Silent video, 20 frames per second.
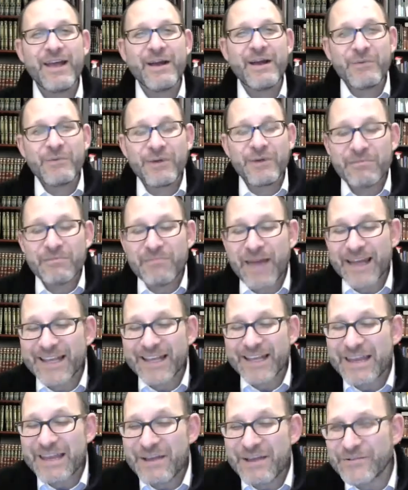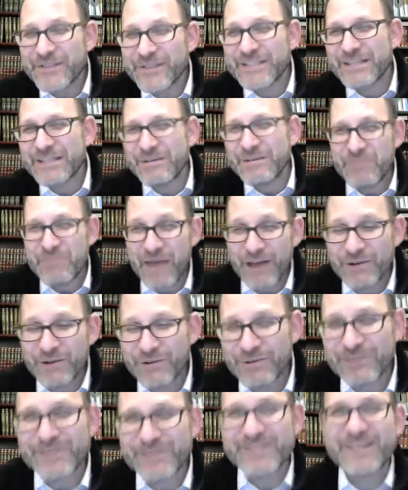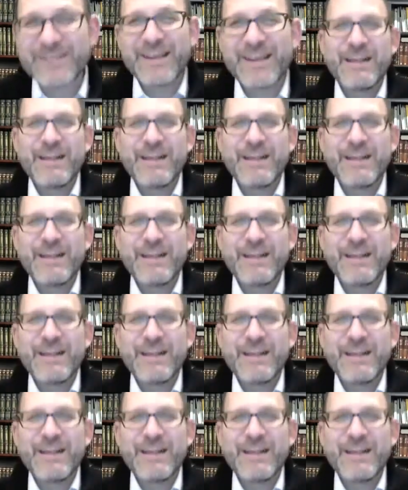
What a magnificent medrash.